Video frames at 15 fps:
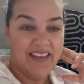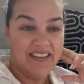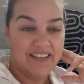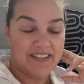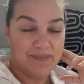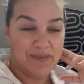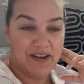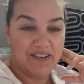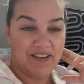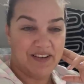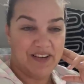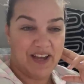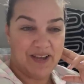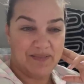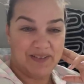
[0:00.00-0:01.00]
Tomorrow,
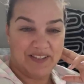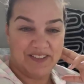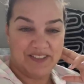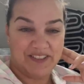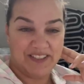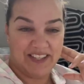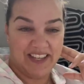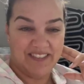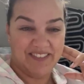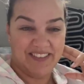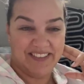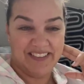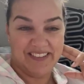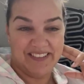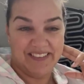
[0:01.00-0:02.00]
I'm going to share with
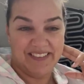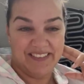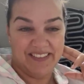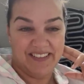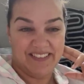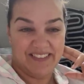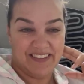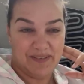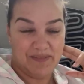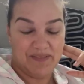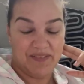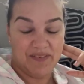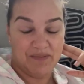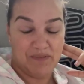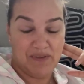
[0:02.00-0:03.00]
you some of
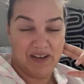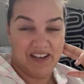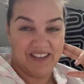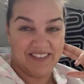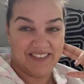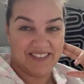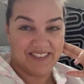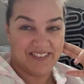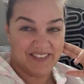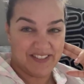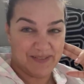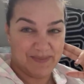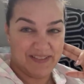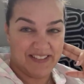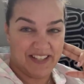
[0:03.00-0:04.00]
the worst
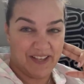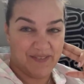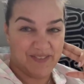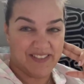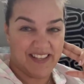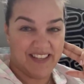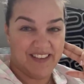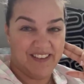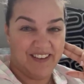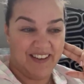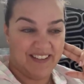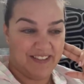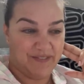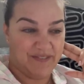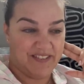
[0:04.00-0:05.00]
Christmas gifts that you
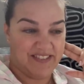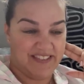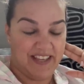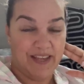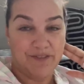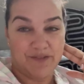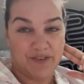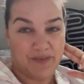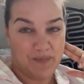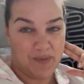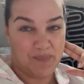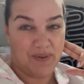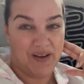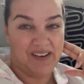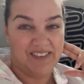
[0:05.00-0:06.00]
guys have received from a
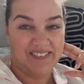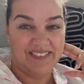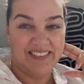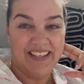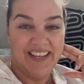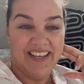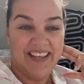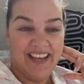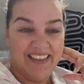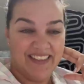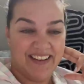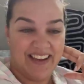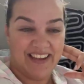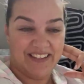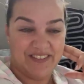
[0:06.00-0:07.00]
poll
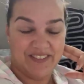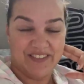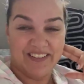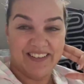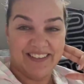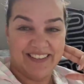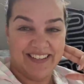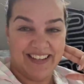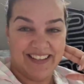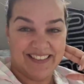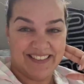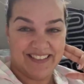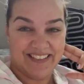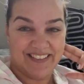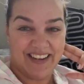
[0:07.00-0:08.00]
that I took on
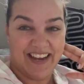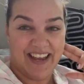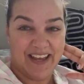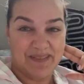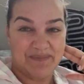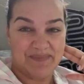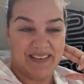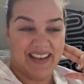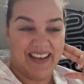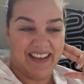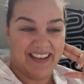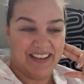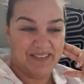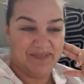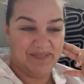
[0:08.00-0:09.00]
Instagram.
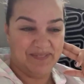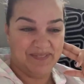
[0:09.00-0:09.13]
Um,